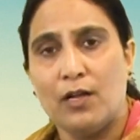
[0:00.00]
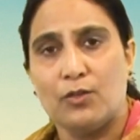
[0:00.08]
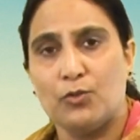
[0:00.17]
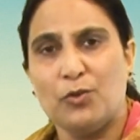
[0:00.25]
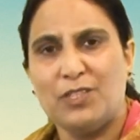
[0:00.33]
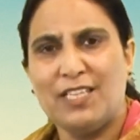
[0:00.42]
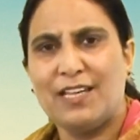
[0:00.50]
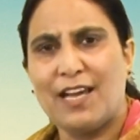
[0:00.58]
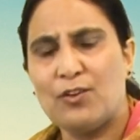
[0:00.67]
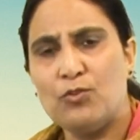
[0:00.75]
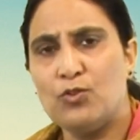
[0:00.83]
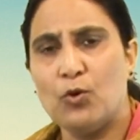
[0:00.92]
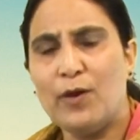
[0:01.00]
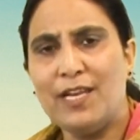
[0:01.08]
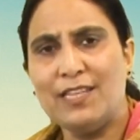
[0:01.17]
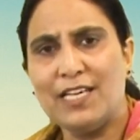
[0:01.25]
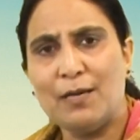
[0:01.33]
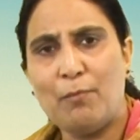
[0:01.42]
Do you think that I don't know
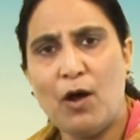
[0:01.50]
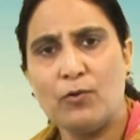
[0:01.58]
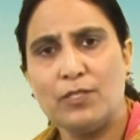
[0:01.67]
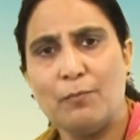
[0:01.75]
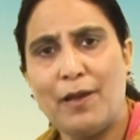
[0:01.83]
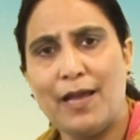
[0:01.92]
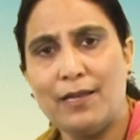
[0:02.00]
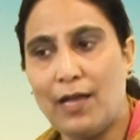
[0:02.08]
anything about the man?